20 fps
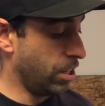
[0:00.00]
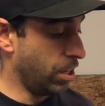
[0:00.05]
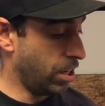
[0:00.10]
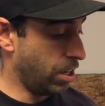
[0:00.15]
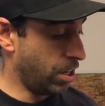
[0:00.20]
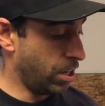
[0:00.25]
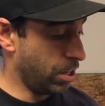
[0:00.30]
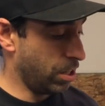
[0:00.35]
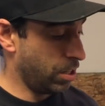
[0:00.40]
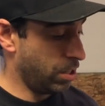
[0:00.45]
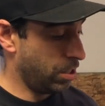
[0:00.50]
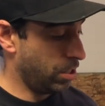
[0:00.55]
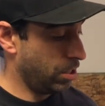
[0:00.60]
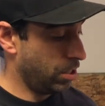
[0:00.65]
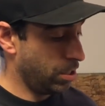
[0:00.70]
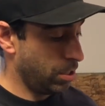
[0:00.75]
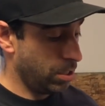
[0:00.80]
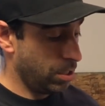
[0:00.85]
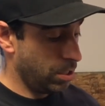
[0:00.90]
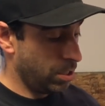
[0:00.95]

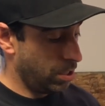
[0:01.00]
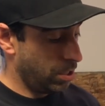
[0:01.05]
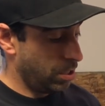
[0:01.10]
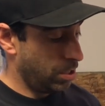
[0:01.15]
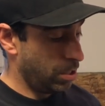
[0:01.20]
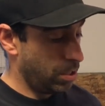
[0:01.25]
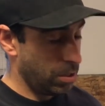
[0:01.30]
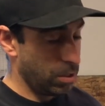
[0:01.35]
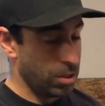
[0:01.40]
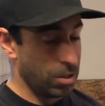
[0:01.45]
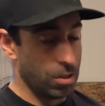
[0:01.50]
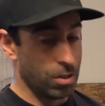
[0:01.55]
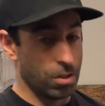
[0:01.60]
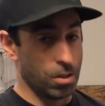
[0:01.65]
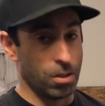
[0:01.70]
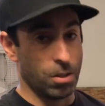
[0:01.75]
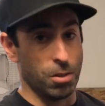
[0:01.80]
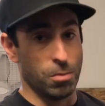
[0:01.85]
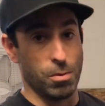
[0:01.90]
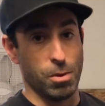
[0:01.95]
uh,
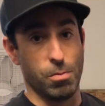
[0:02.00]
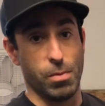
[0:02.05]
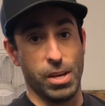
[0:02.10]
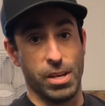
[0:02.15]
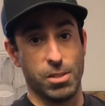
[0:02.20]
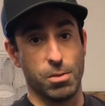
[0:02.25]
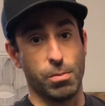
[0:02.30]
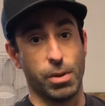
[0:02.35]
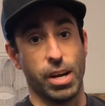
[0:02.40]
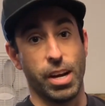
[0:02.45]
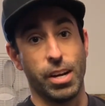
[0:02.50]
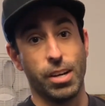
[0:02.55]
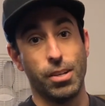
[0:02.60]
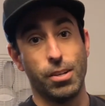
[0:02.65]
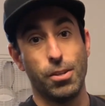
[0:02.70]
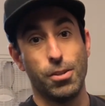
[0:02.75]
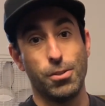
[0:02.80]
you're gonna be amazed by.